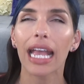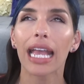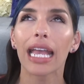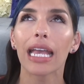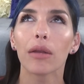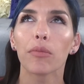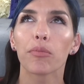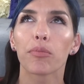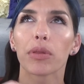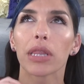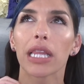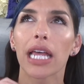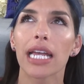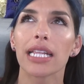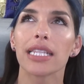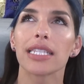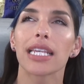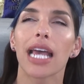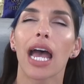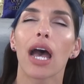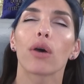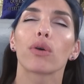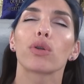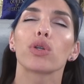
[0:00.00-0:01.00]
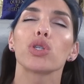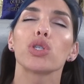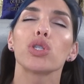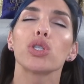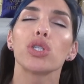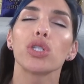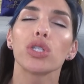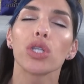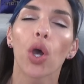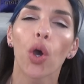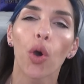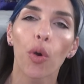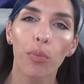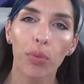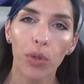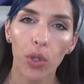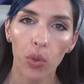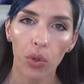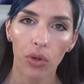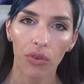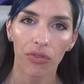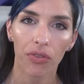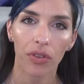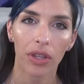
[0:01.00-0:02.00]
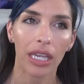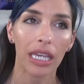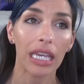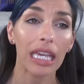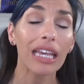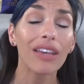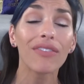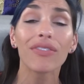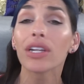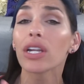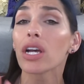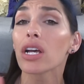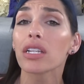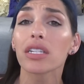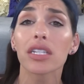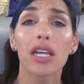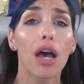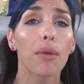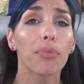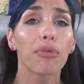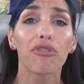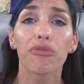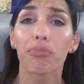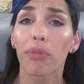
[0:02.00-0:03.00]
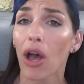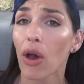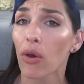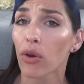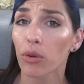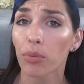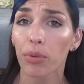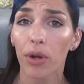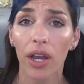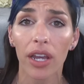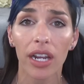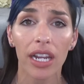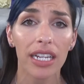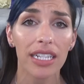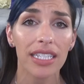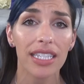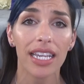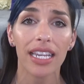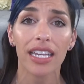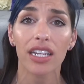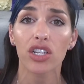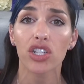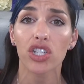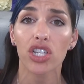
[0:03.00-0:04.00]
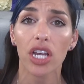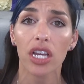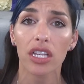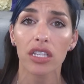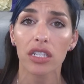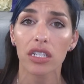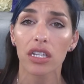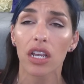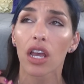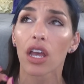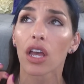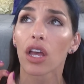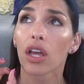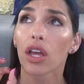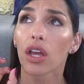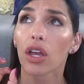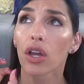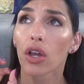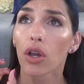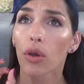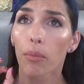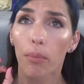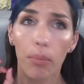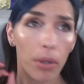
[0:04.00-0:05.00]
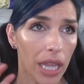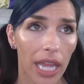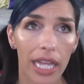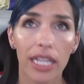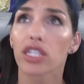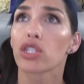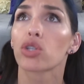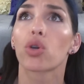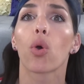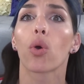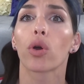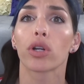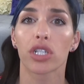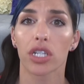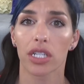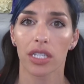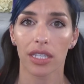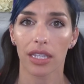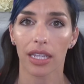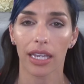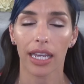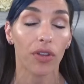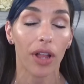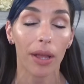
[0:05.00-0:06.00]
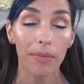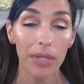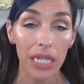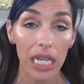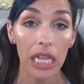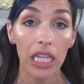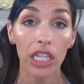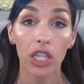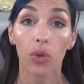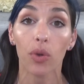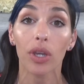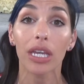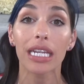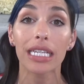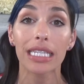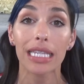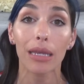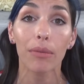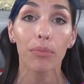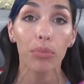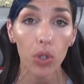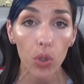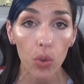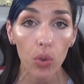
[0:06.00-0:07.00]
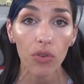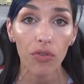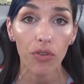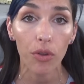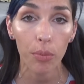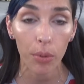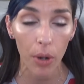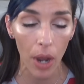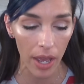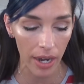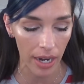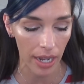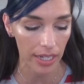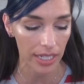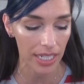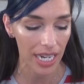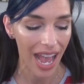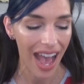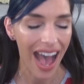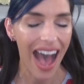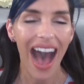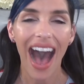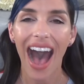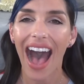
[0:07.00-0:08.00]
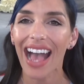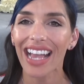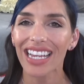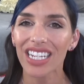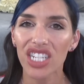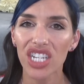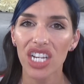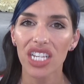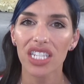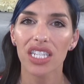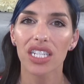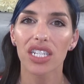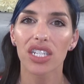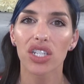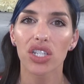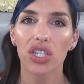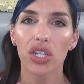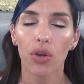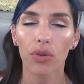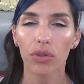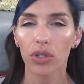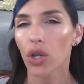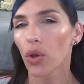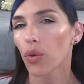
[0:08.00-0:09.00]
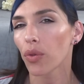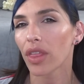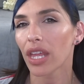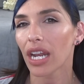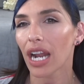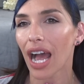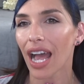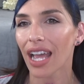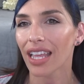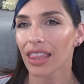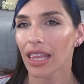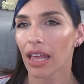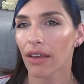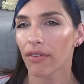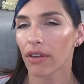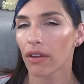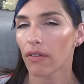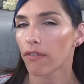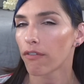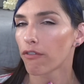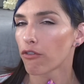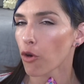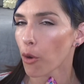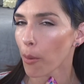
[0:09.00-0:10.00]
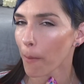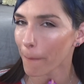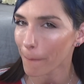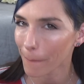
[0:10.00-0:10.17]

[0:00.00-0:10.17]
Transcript: it blends out so beautifully. Even on top of powder products, it just blends gorgeously. Well, I'm telling you, it is a beautiful product. I just don't know that I love it for